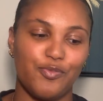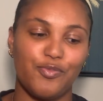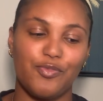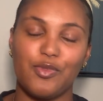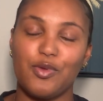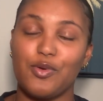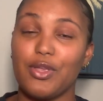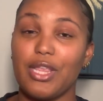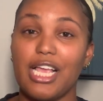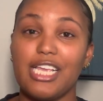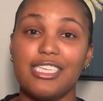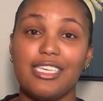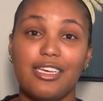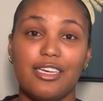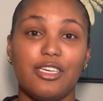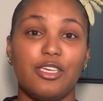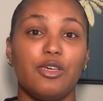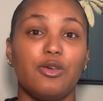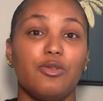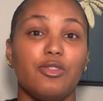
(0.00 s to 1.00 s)
When I
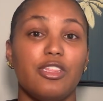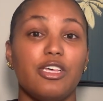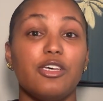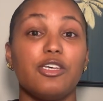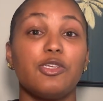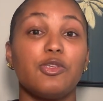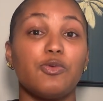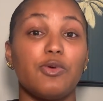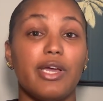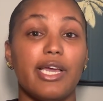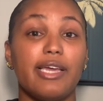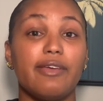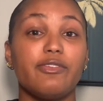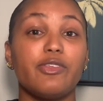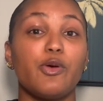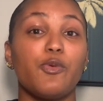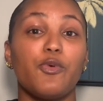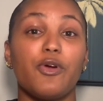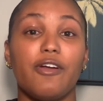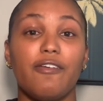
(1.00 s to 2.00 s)
tell you, those waves
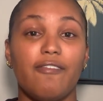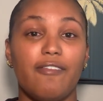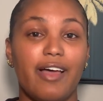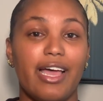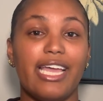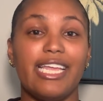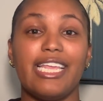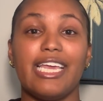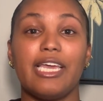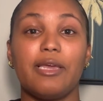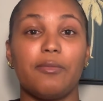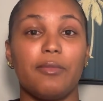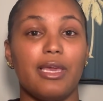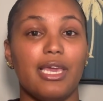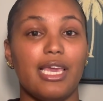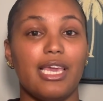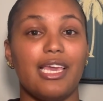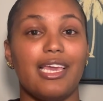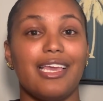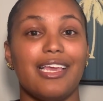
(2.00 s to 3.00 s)
were fighting
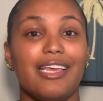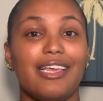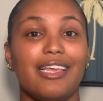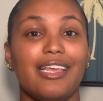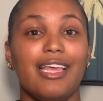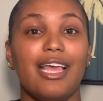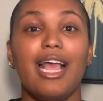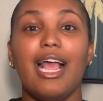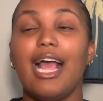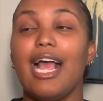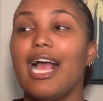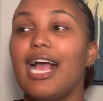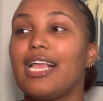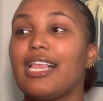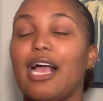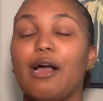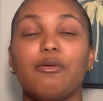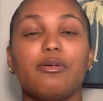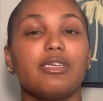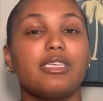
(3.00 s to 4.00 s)
me, and
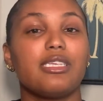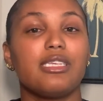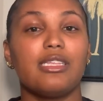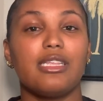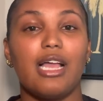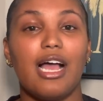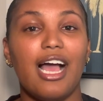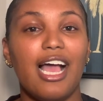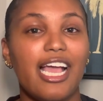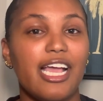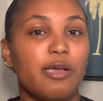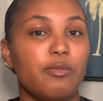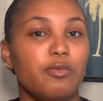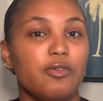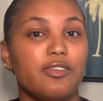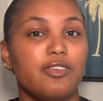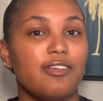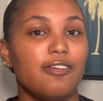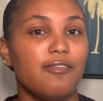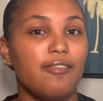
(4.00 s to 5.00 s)
I was not
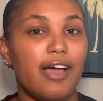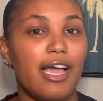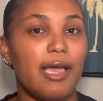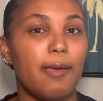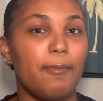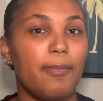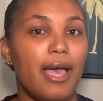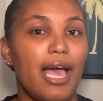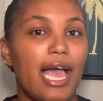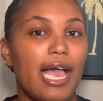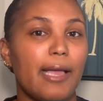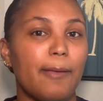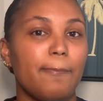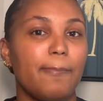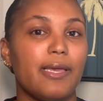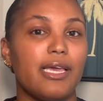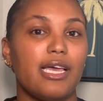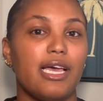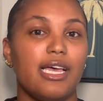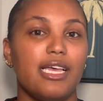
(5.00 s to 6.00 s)
able to fight back,
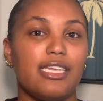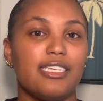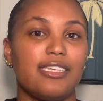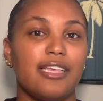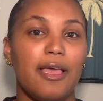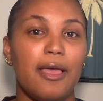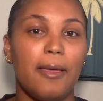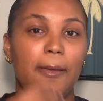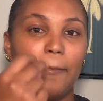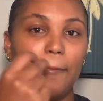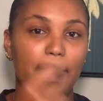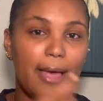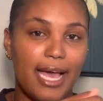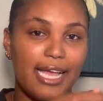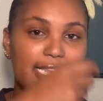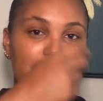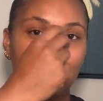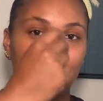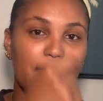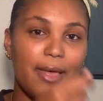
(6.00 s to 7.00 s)
because
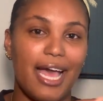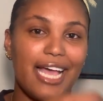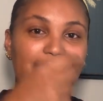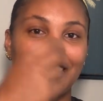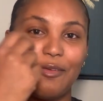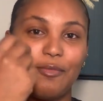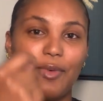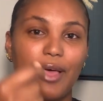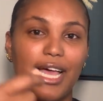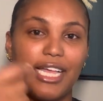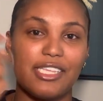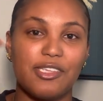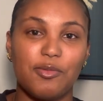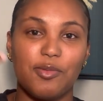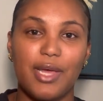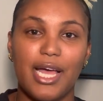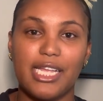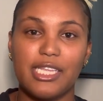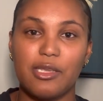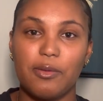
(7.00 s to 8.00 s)
back to back to back to
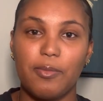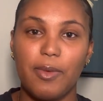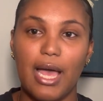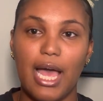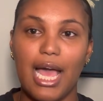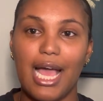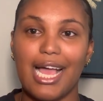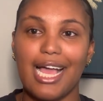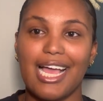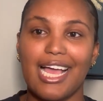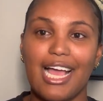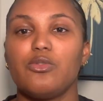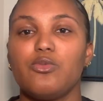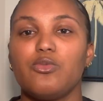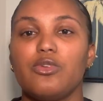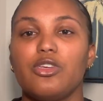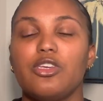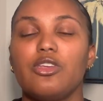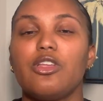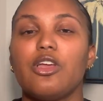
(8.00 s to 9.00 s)
back to back.
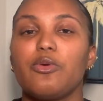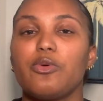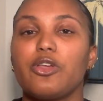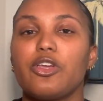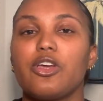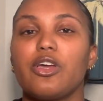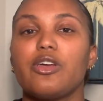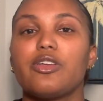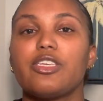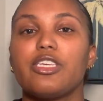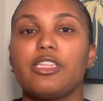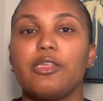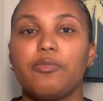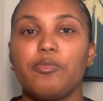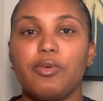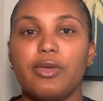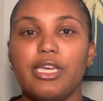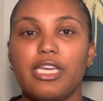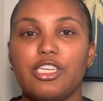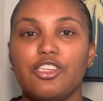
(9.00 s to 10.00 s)
You know, when you go to the
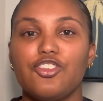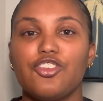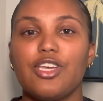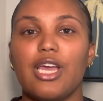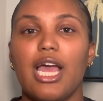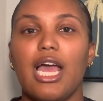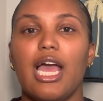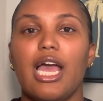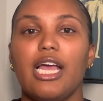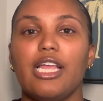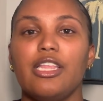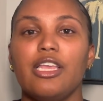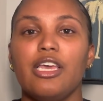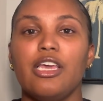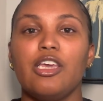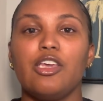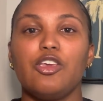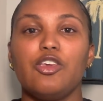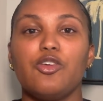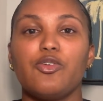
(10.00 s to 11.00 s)
beach and
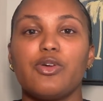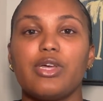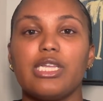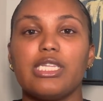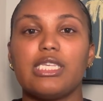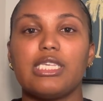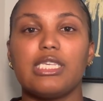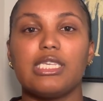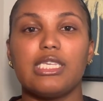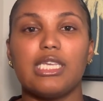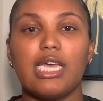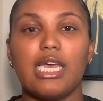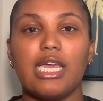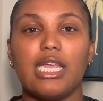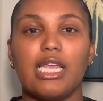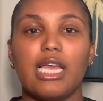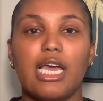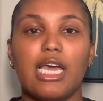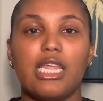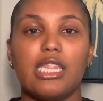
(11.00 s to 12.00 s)
you can
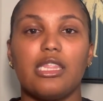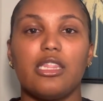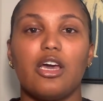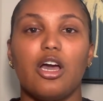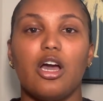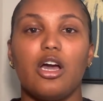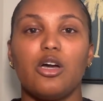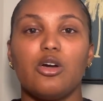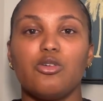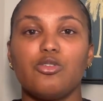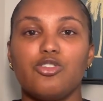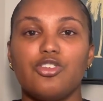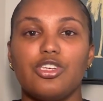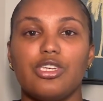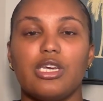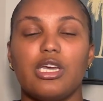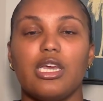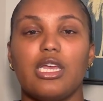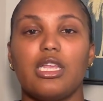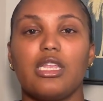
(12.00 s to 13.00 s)
sit in the
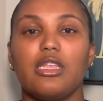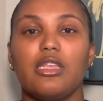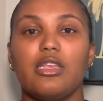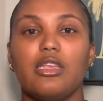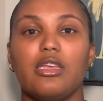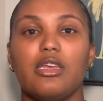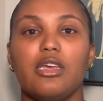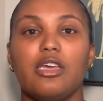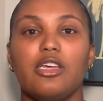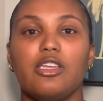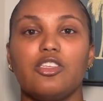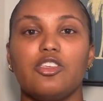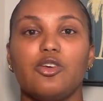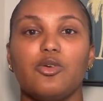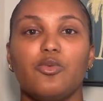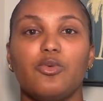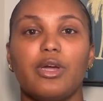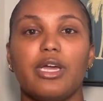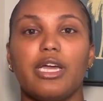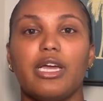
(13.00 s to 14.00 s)
ocean to
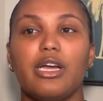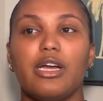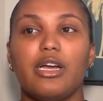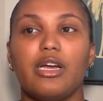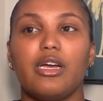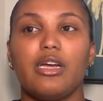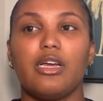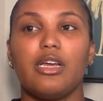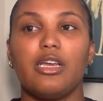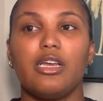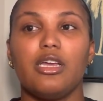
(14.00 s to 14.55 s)
where